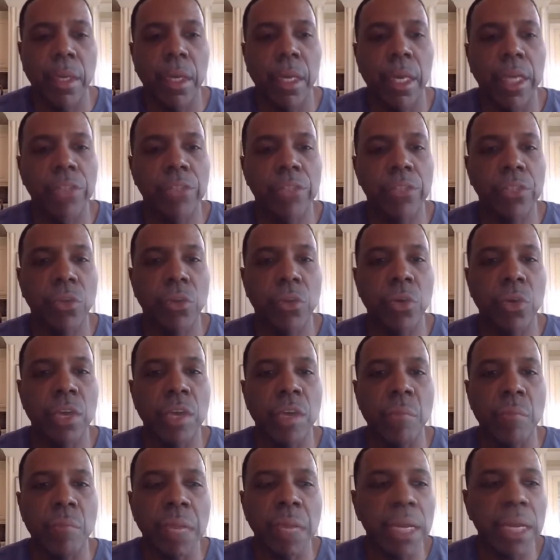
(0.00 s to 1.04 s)
And so
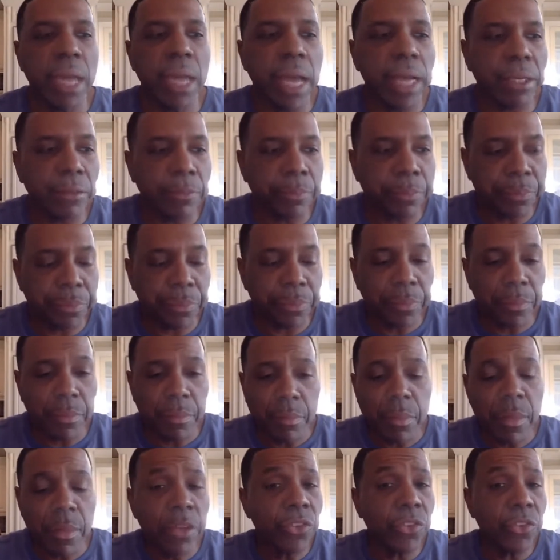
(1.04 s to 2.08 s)
it may not
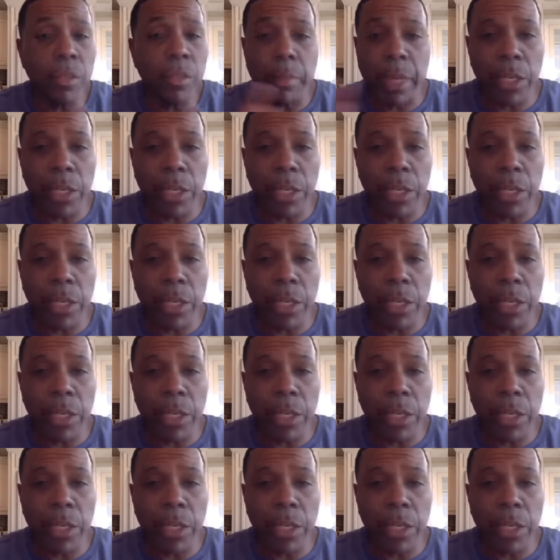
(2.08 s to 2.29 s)
seem